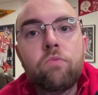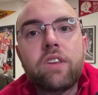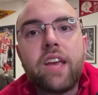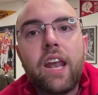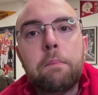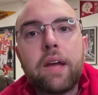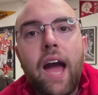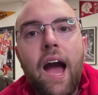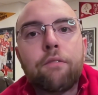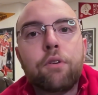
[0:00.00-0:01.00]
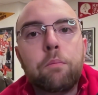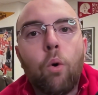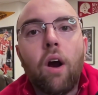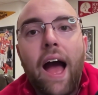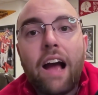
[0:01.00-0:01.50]
getting McCaffrey
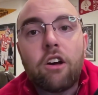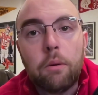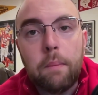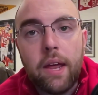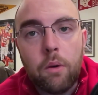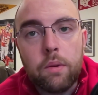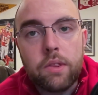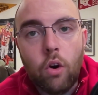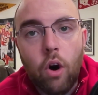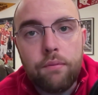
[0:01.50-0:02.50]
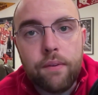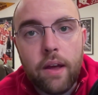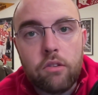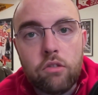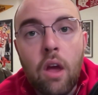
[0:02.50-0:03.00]
more acclimated with the
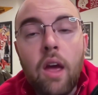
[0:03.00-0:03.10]
offense.